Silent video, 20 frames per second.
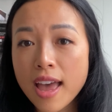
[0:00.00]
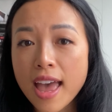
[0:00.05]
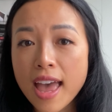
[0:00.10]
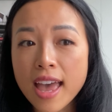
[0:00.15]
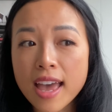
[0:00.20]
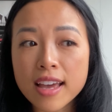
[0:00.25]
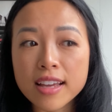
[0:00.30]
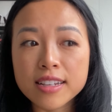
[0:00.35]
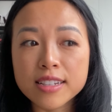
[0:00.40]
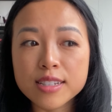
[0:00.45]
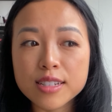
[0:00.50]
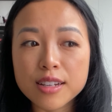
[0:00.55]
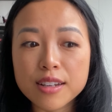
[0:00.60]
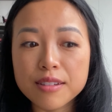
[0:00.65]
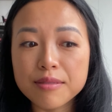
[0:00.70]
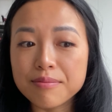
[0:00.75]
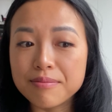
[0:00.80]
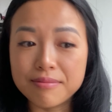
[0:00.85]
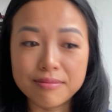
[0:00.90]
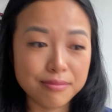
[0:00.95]
And
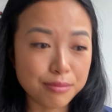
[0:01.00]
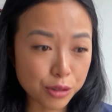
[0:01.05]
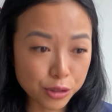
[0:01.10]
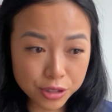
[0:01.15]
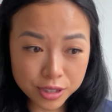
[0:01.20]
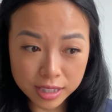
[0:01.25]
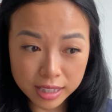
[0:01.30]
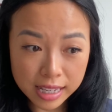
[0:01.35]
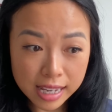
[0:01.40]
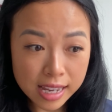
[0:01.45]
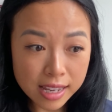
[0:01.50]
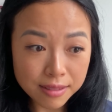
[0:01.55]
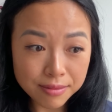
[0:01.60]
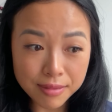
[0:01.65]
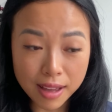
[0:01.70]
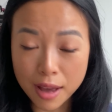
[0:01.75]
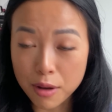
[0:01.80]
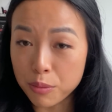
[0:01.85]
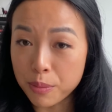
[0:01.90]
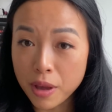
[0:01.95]
personally,
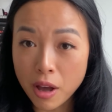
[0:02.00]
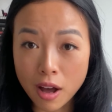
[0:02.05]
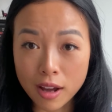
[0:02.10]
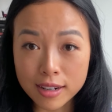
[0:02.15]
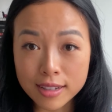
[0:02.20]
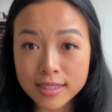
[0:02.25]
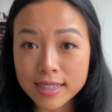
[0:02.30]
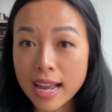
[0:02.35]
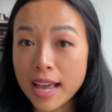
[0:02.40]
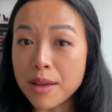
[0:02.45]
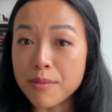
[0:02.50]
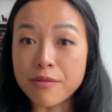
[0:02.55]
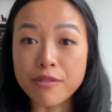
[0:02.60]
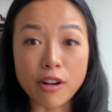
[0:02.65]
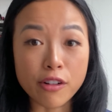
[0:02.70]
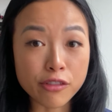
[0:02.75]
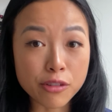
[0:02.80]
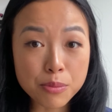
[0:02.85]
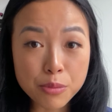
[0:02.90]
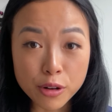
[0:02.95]
I will be honest, I am
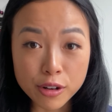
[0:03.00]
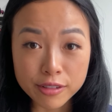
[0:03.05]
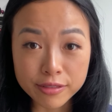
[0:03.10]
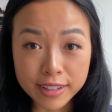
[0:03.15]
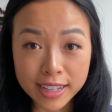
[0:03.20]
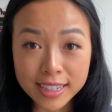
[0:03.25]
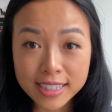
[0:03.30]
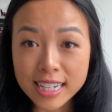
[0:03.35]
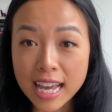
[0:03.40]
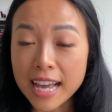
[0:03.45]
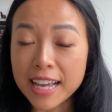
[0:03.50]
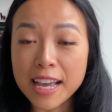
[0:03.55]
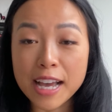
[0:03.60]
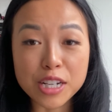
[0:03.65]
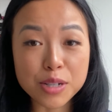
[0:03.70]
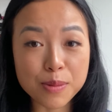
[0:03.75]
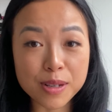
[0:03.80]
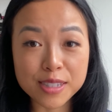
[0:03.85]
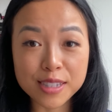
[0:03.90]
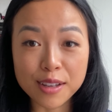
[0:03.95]
far from perfect. I
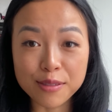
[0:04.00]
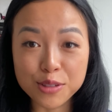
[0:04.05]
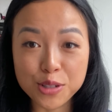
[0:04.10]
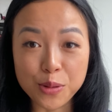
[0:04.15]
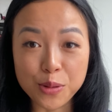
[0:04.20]
catch myself